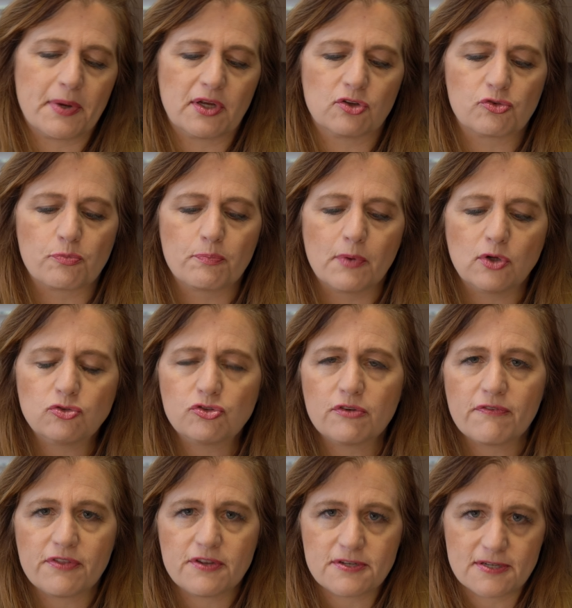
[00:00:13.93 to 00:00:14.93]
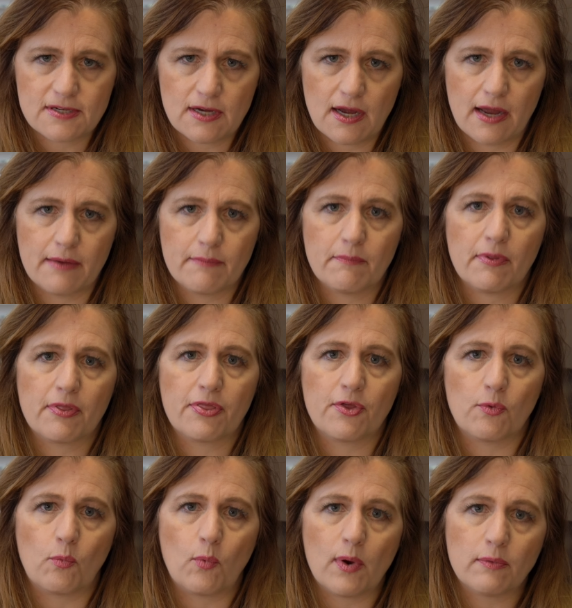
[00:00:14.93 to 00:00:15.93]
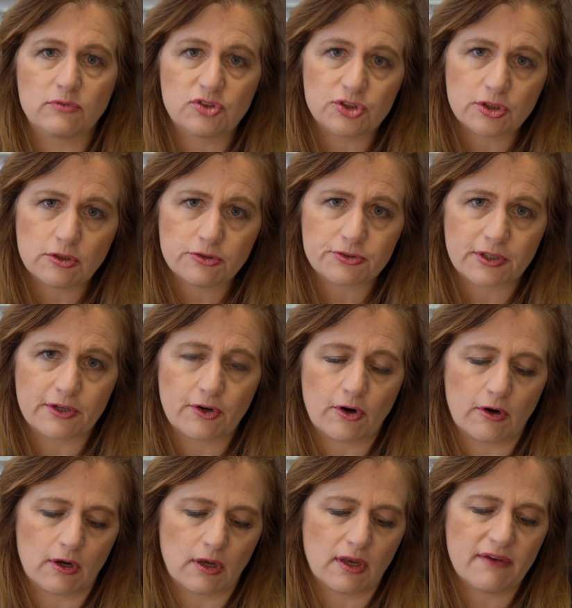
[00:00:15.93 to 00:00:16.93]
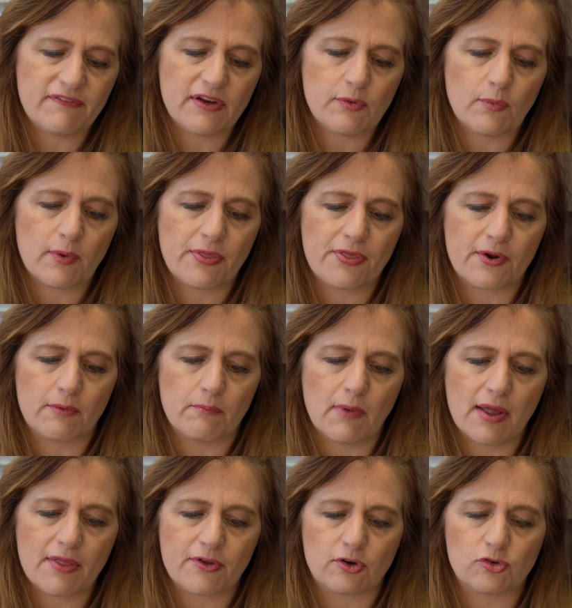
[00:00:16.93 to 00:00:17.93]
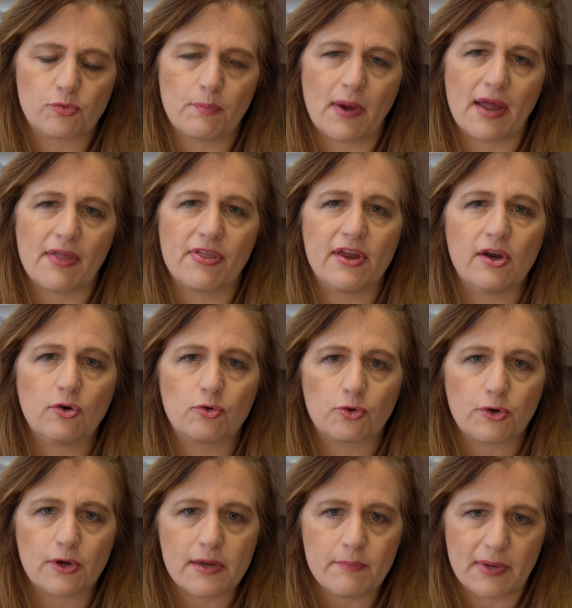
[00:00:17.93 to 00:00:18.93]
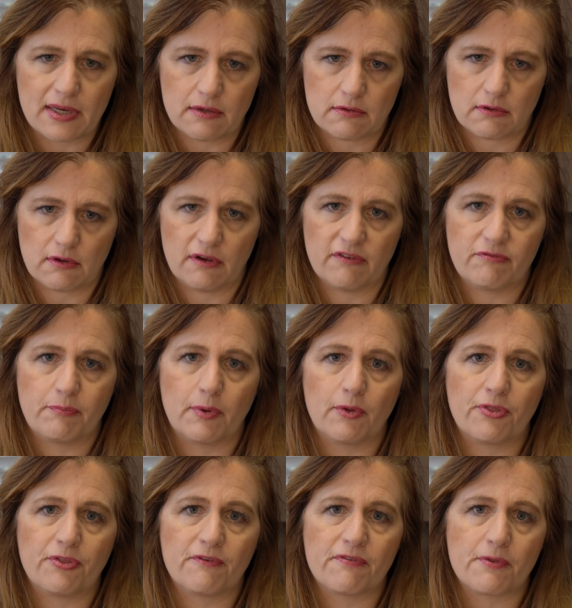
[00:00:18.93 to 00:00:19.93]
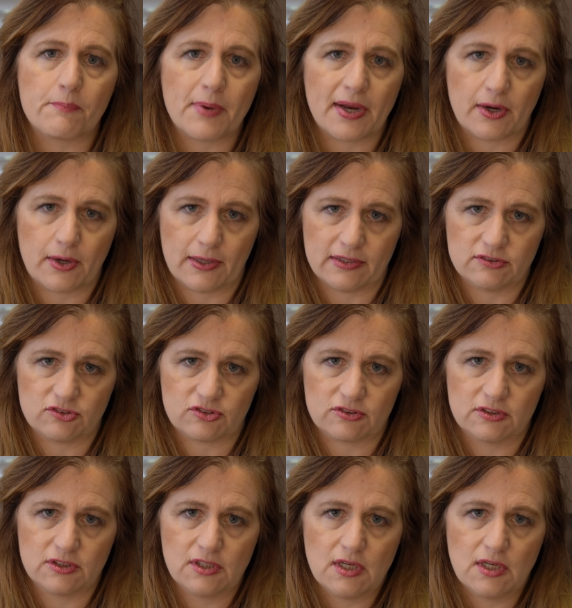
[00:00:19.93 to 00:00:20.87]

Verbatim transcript: because most of the time the children are living with their mothers by the agreement of both of the parents.